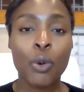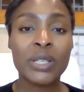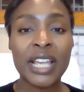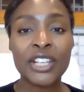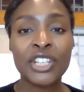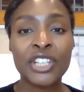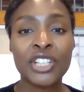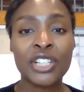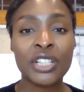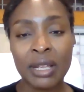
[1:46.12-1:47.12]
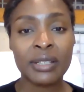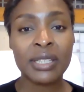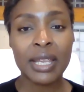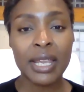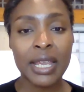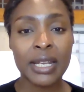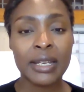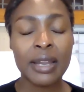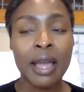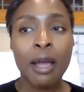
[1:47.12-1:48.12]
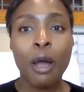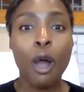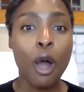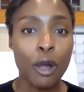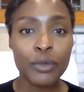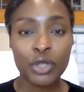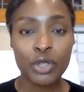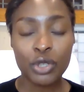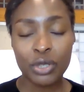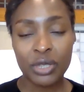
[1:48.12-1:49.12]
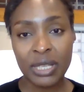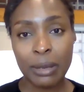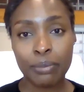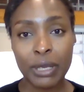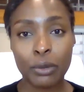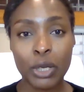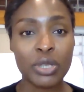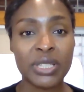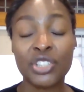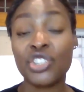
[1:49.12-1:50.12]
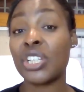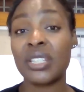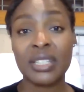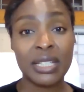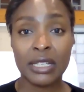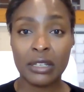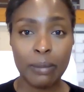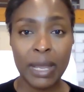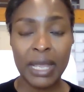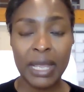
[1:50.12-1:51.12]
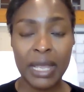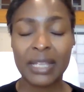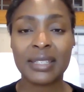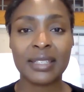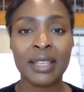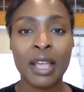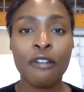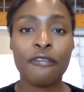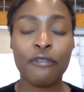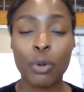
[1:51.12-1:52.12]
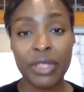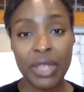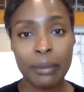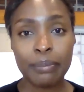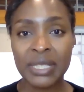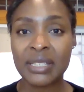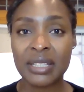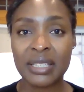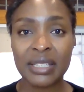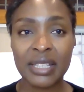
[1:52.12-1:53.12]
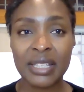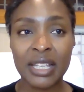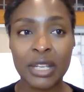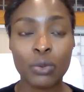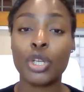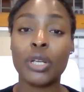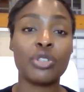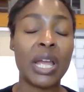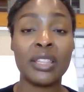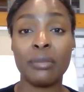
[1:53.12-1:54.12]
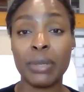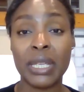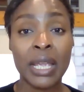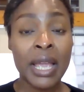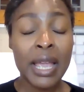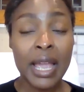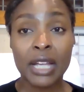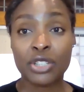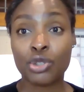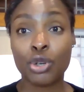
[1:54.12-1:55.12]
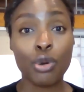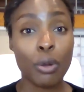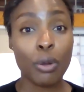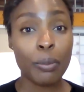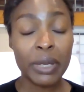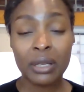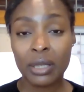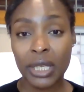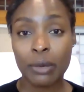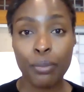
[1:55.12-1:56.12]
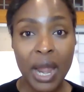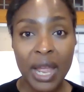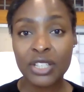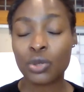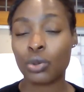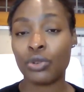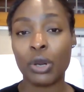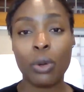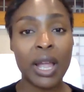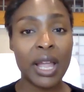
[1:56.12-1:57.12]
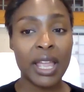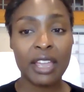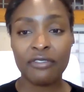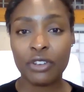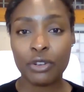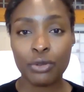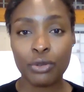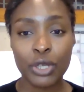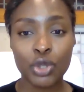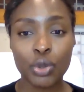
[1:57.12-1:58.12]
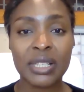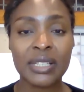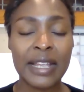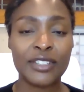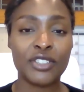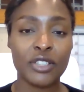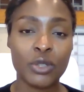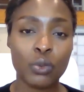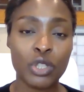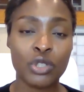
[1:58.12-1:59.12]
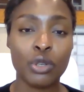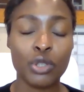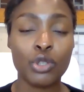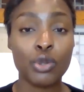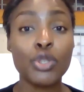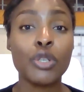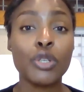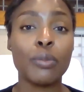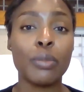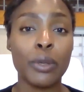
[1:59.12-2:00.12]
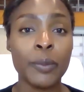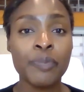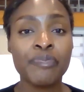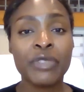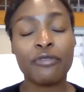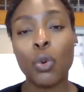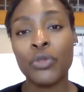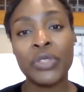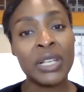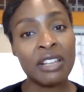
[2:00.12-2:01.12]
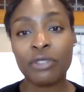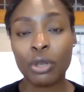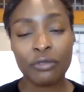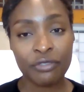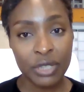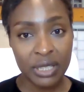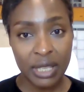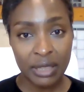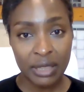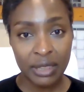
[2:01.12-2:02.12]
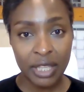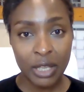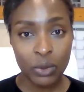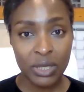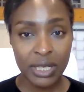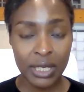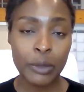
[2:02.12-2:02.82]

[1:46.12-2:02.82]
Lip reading: was actually resulting in harm to some people because it just didn't make sense for their businesses and would turn out to either be astronomical in price or require heavy resources and just was not suitable for the level of risk that they were dealing